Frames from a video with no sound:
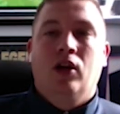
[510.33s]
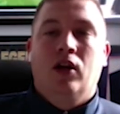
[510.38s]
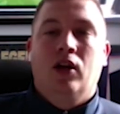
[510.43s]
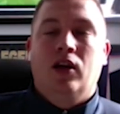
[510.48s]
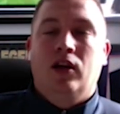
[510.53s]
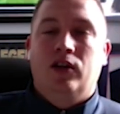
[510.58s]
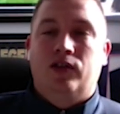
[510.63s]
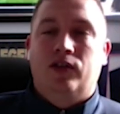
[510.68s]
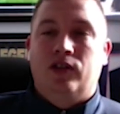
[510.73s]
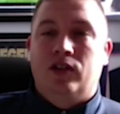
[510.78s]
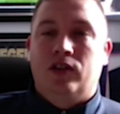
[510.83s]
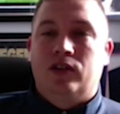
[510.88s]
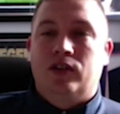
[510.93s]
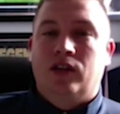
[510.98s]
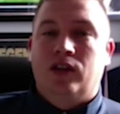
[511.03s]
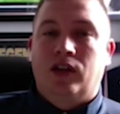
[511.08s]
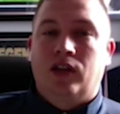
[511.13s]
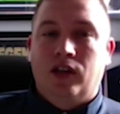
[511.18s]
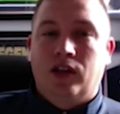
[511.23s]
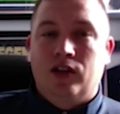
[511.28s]
let us say,
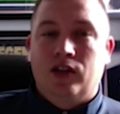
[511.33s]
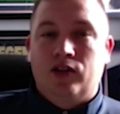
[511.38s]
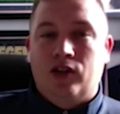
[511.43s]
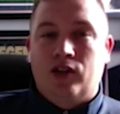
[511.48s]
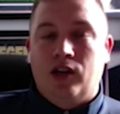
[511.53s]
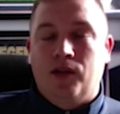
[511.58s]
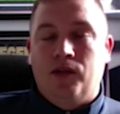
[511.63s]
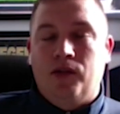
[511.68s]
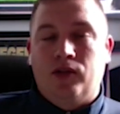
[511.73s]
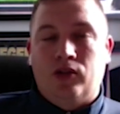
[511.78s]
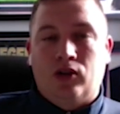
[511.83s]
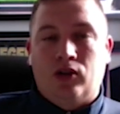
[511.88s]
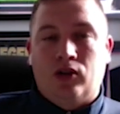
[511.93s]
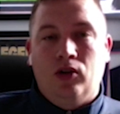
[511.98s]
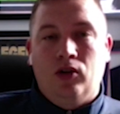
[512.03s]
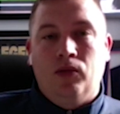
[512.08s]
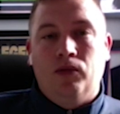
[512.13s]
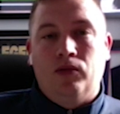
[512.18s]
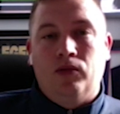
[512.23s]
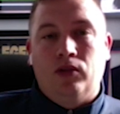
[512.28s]
take each game as it
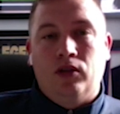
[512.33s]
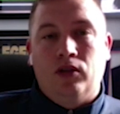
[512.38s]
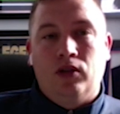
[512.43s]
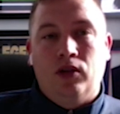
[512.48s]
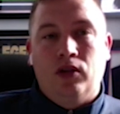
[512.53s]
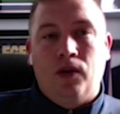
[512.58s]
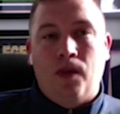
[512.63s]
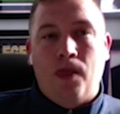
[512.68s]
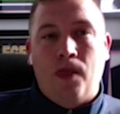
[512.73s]
comes and